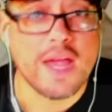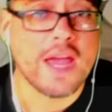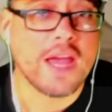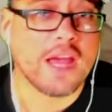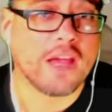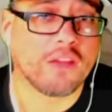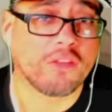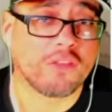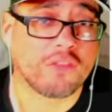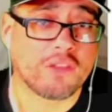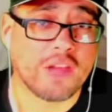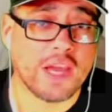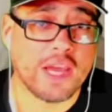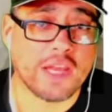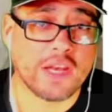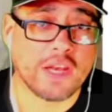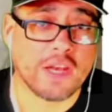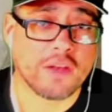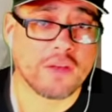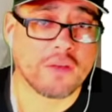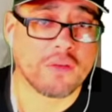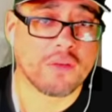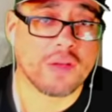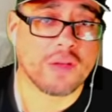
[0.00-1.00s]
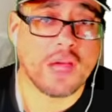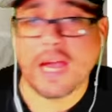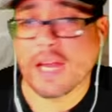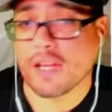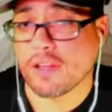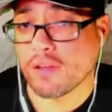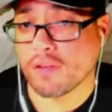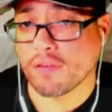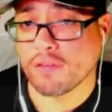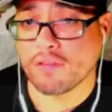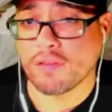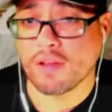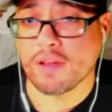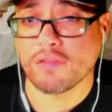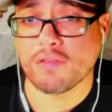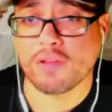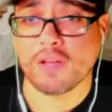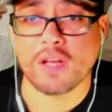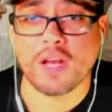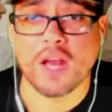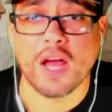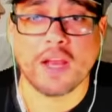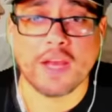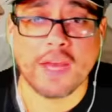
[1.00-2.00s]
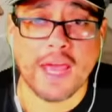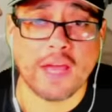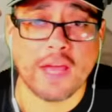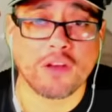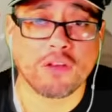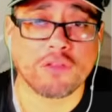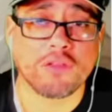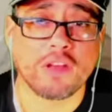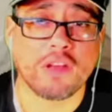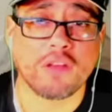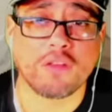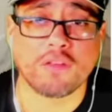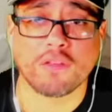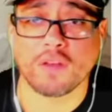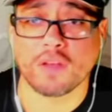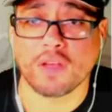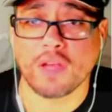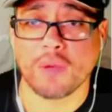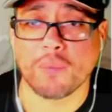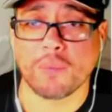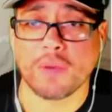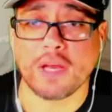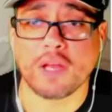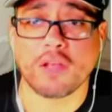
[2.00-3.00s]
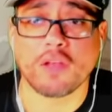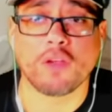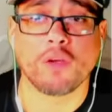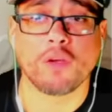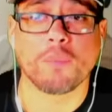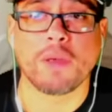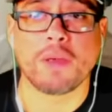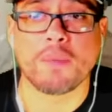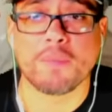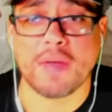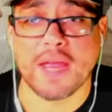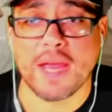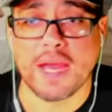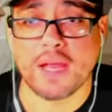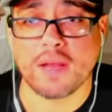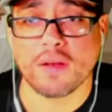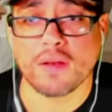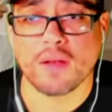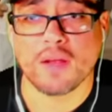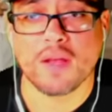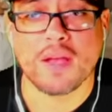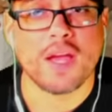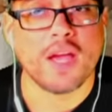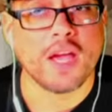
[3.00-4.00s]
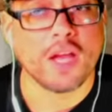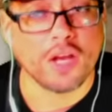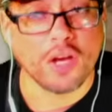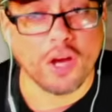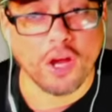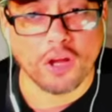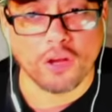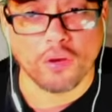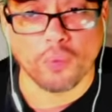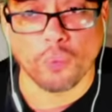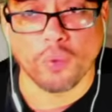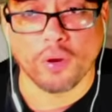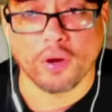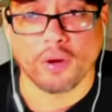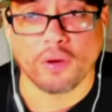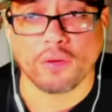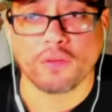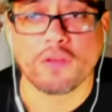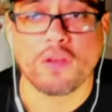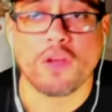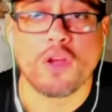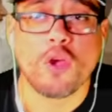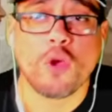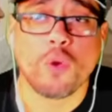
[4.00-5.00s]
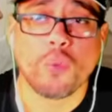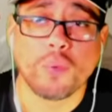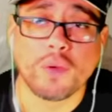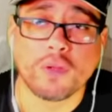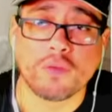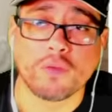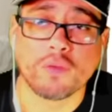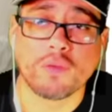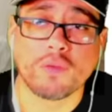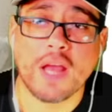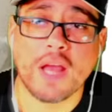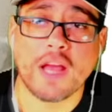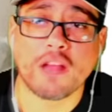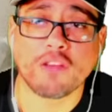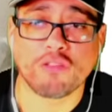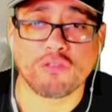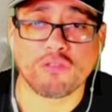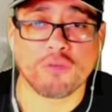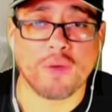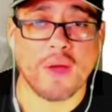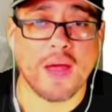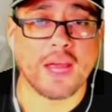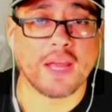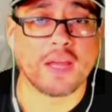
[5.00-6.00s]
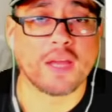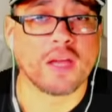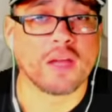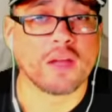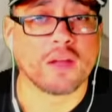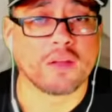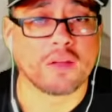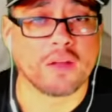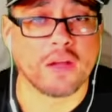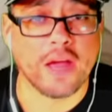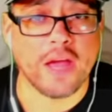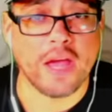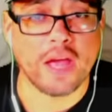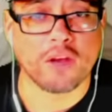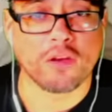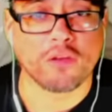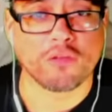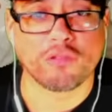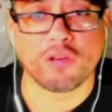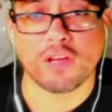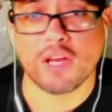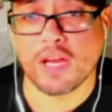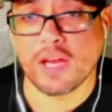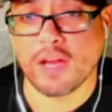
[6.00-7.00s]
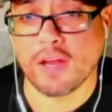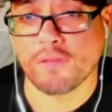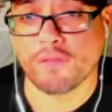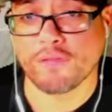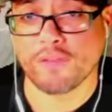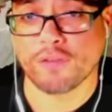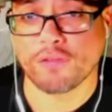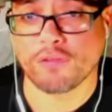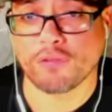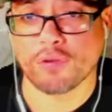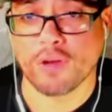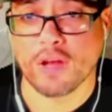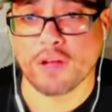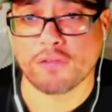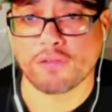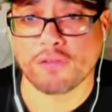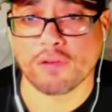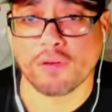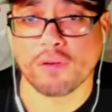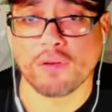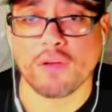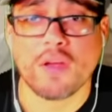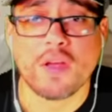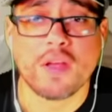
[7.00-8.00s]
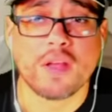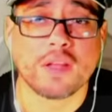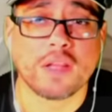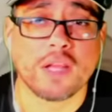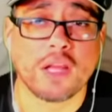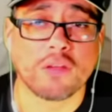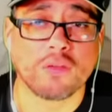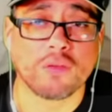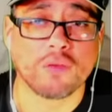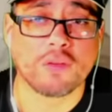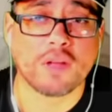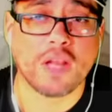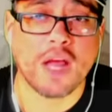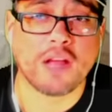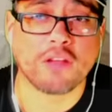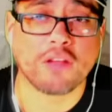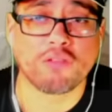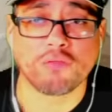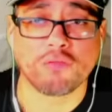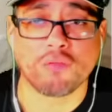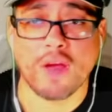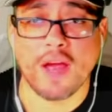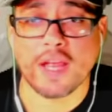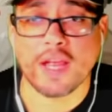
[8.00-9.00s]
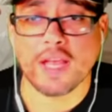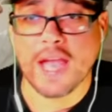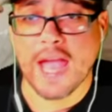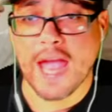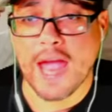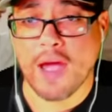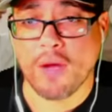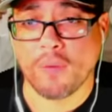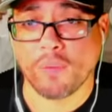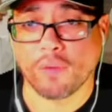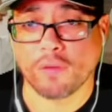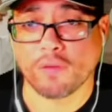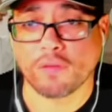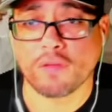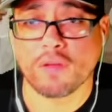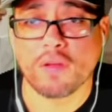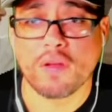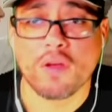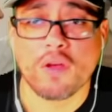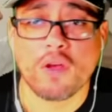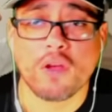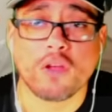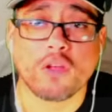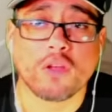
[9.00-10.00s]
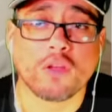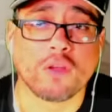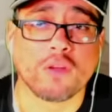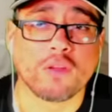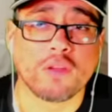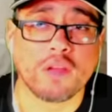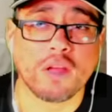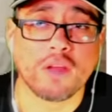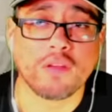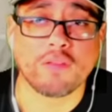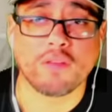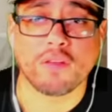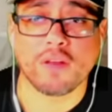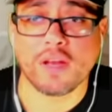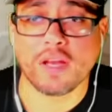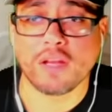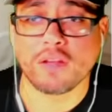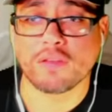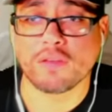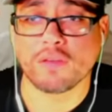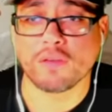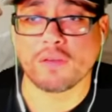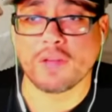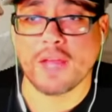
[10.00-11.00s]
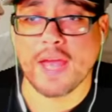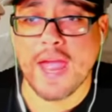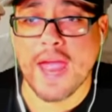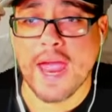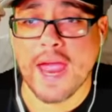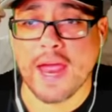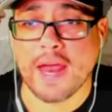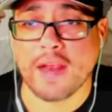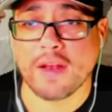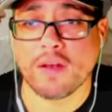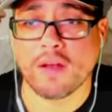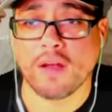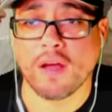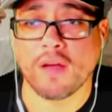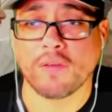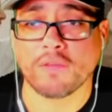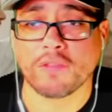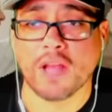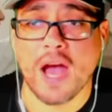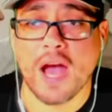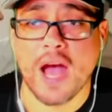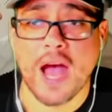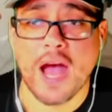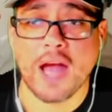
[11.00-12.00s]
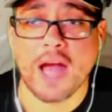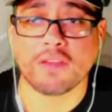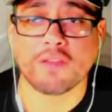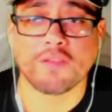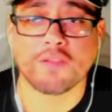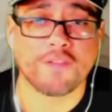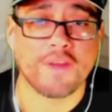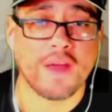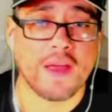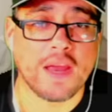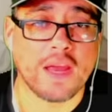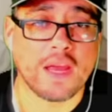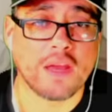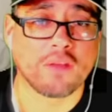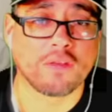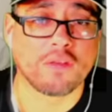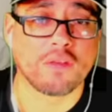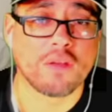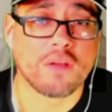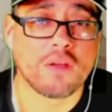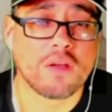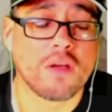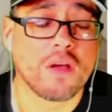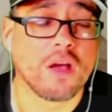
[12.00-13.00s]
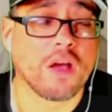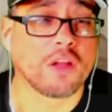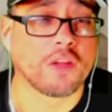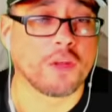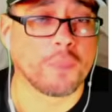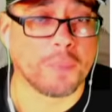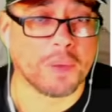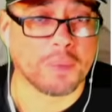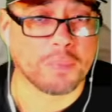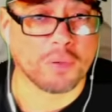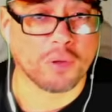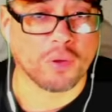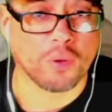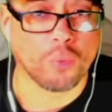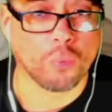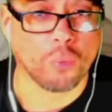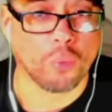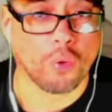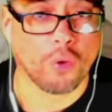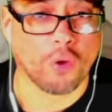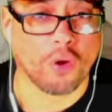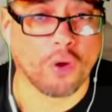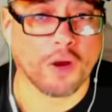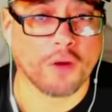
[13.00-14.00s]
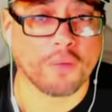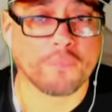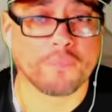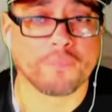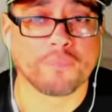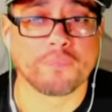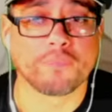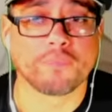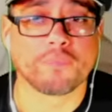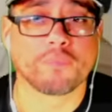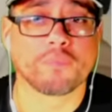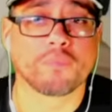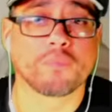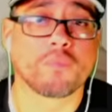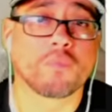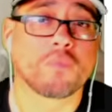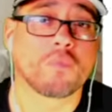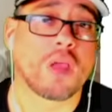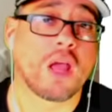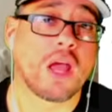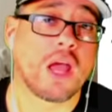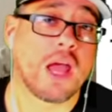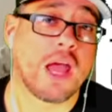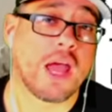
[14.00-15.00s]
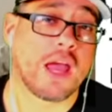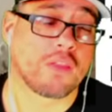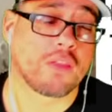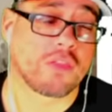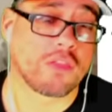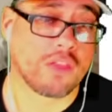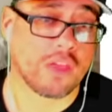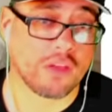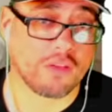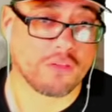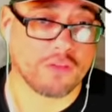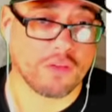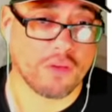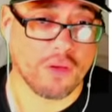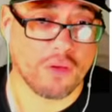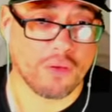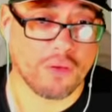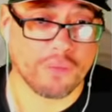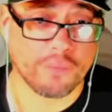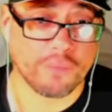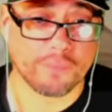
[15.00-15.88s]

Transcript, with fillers: He stated, a decision on energy security could be made. In other words, we do not strike their energy infrastructure. They do not strike ours. Could this lead to the end of the hot phase of the biblical war? I think so.